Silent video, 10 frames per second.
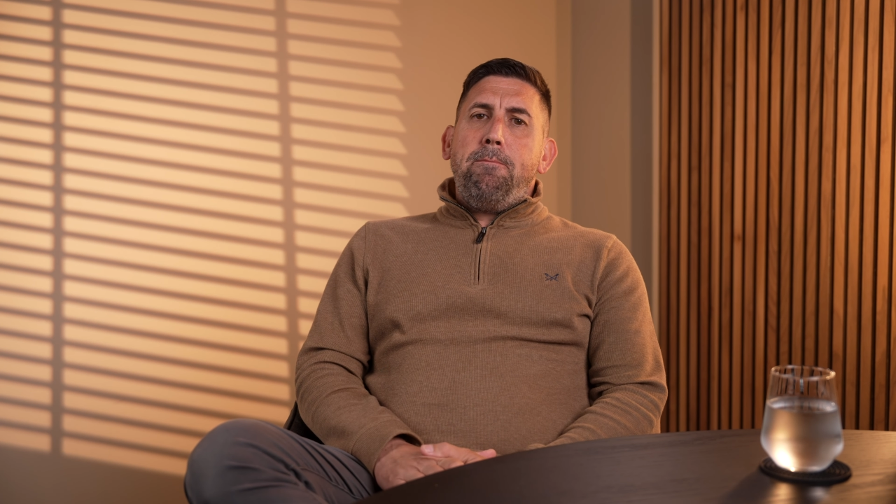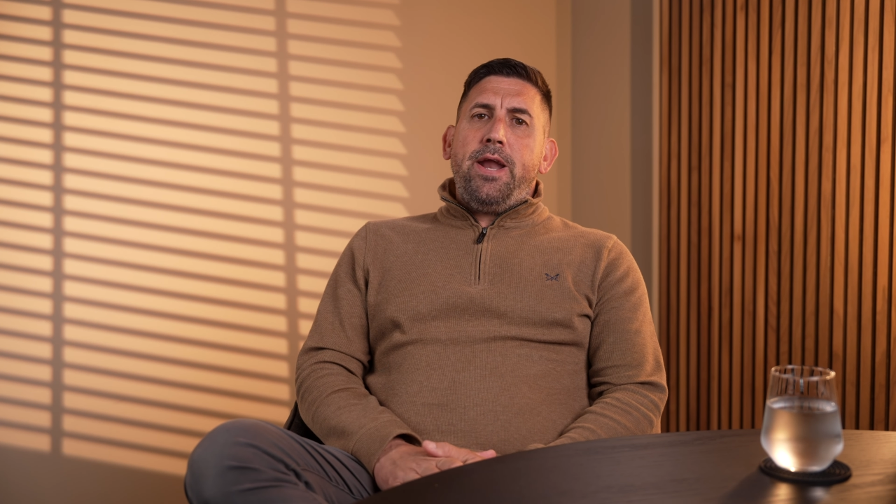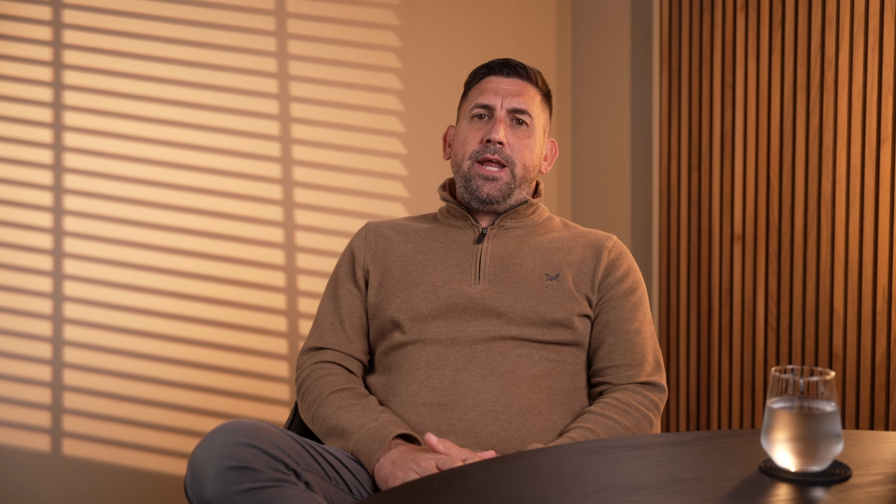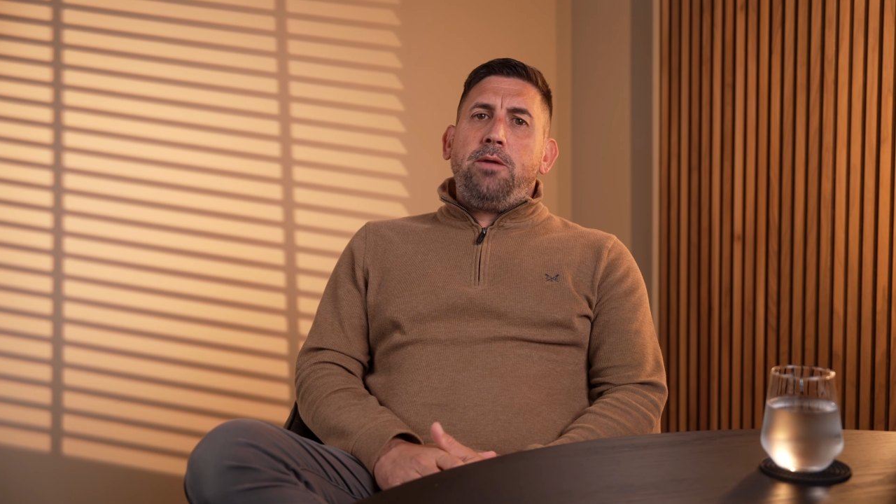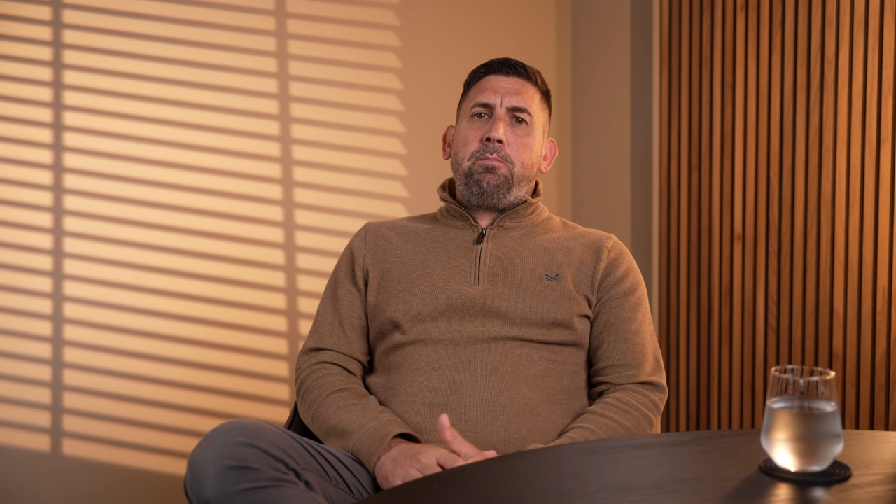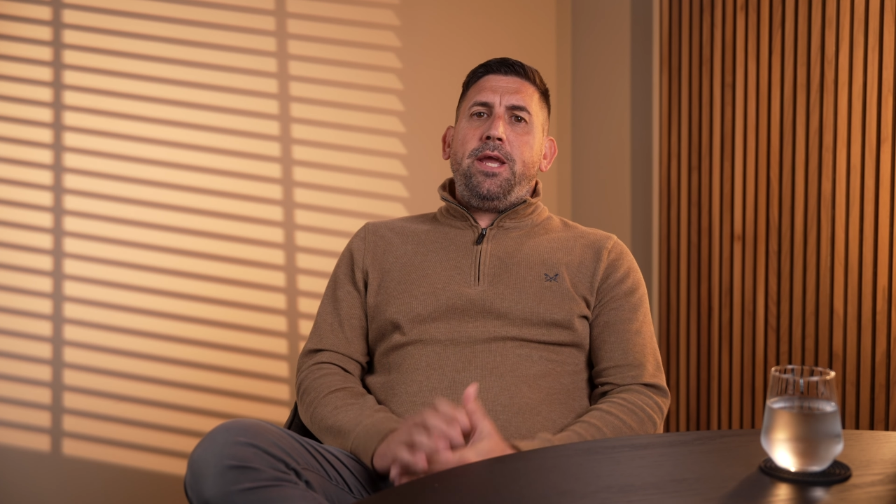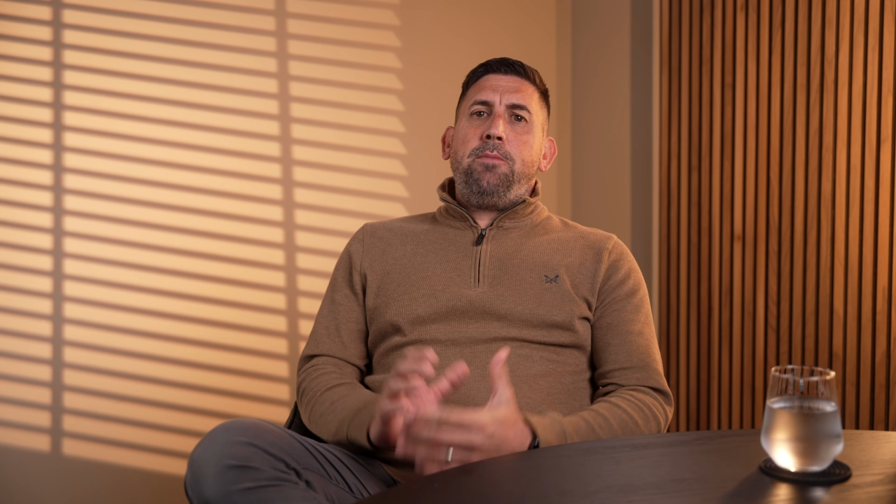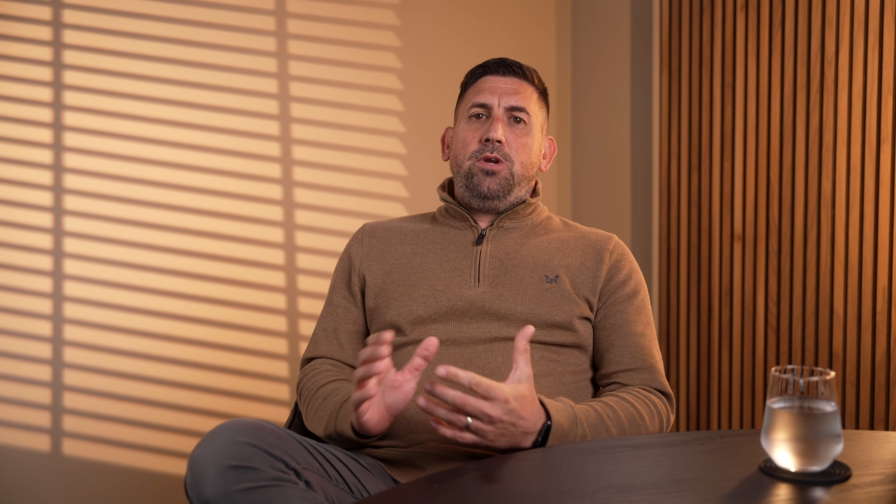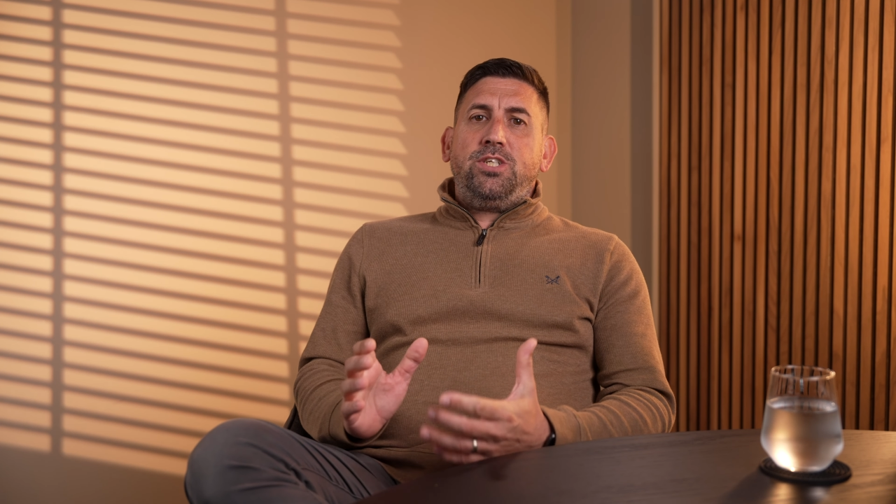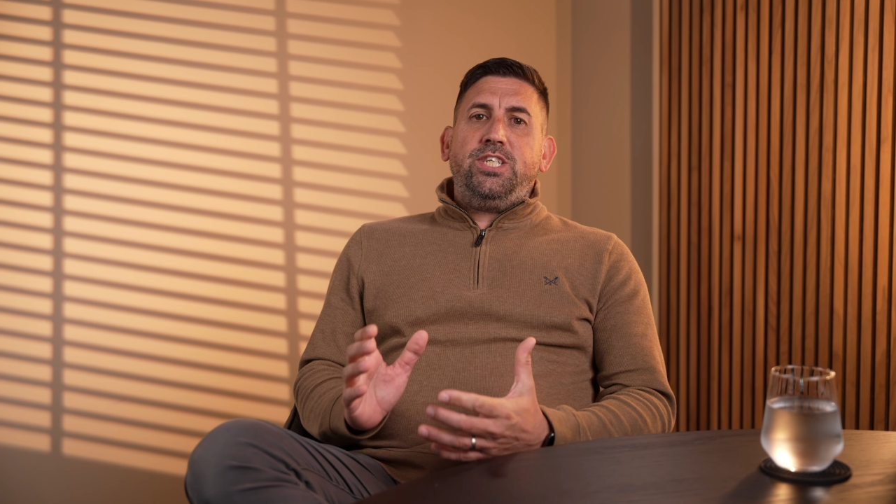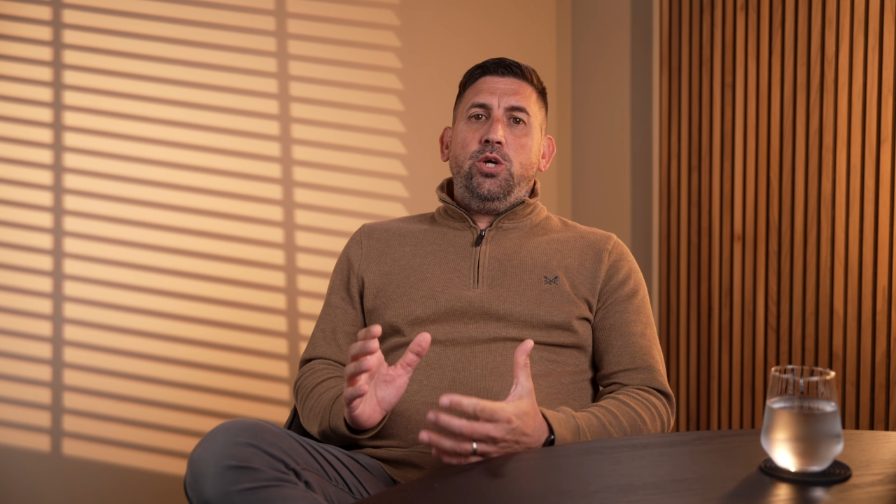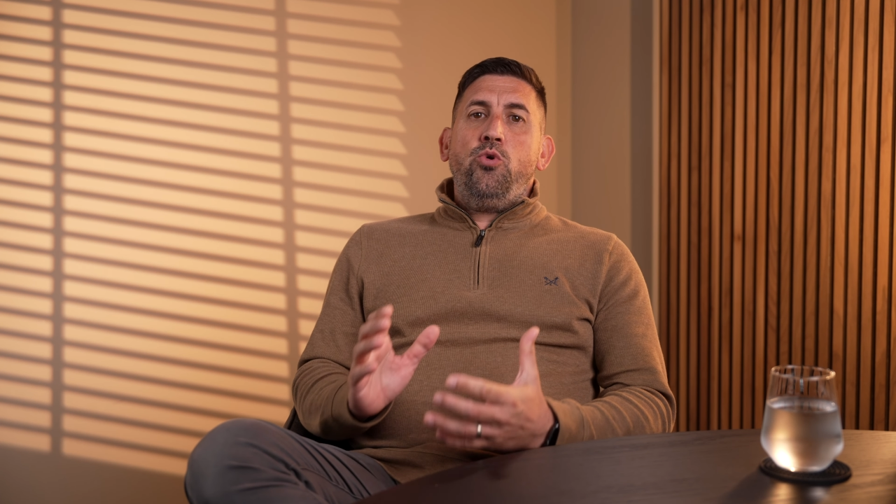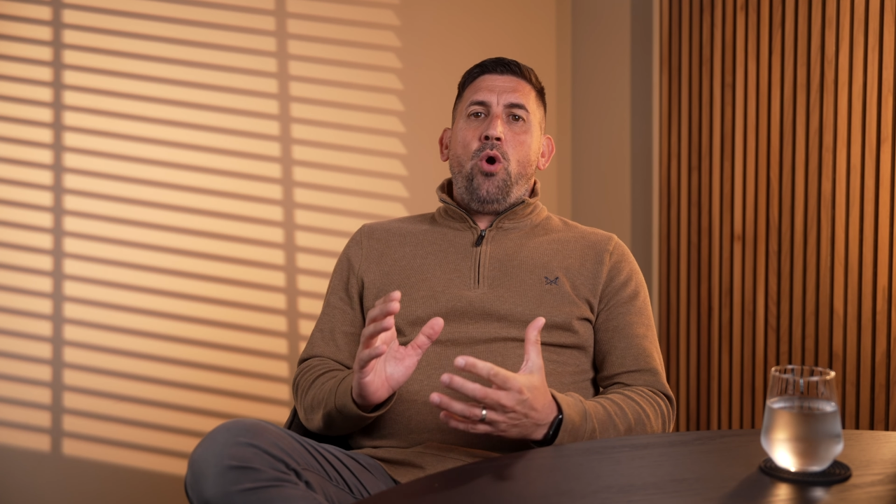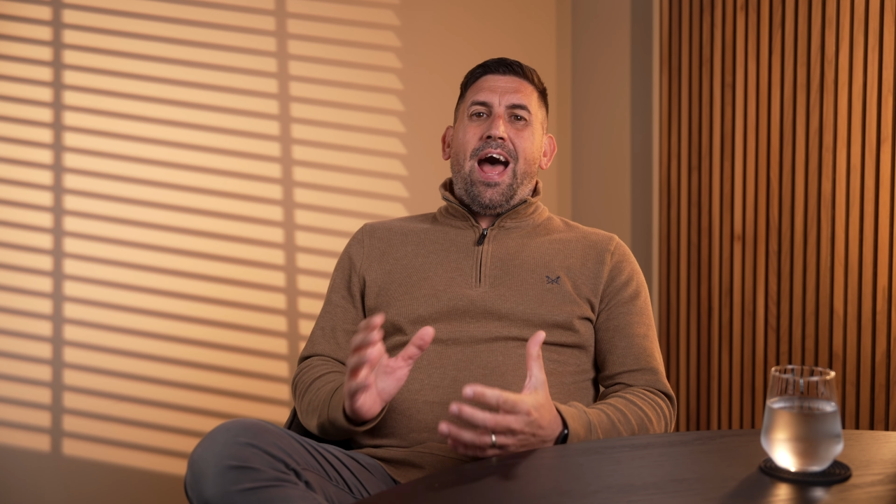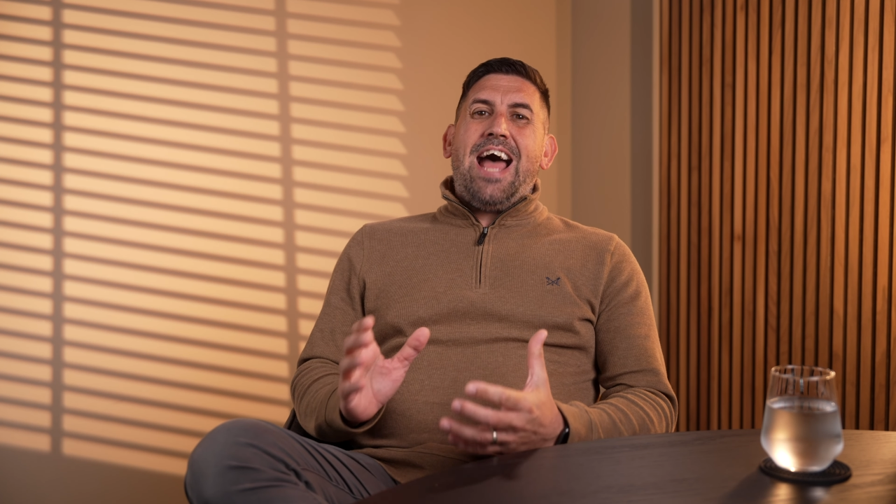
Many people are still not